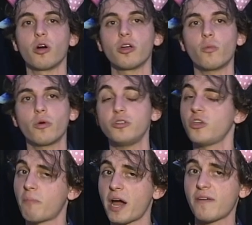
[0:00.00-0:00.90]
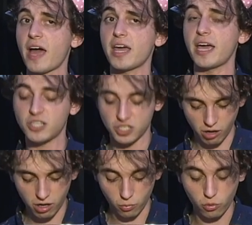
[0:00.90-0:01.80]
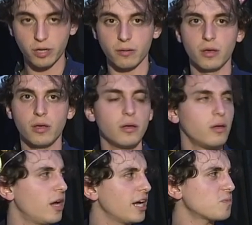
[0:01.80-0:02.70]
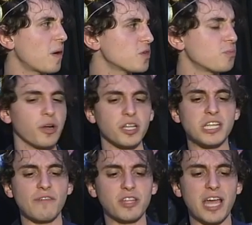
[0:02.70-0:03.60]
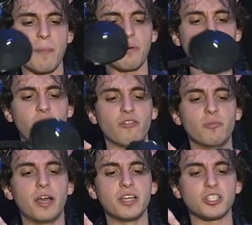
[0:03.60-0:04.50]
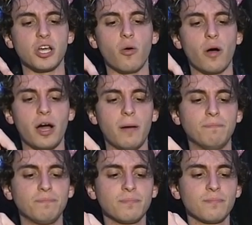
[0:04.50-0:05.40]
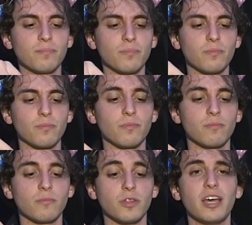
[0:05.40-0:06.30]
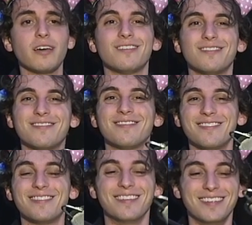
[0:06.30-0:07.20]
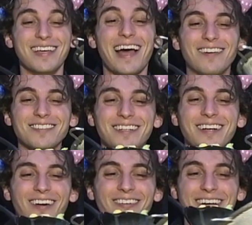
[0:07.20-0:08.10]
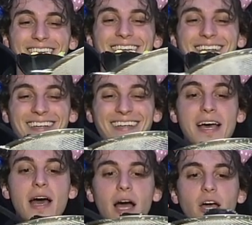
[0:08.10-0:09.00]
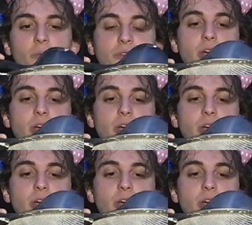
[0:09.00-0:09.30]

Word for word: are in the world, you might have had a head start. Or, I guess by this point, it's definitely happened for everybody. So, um, yeah. How's it going? I hope it's